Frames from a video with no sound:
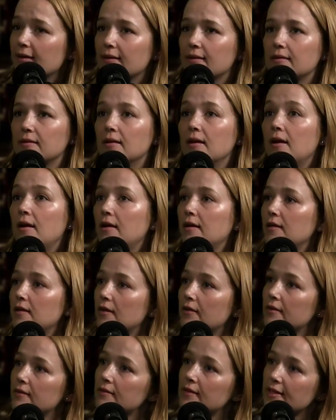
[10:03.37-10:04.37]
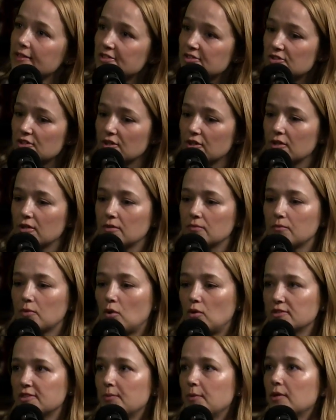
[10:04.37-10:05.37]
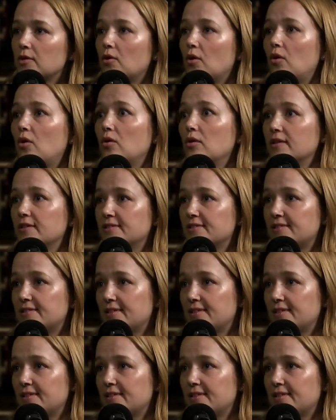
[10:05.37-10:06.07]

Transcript: And you know, that's their ultimate goal is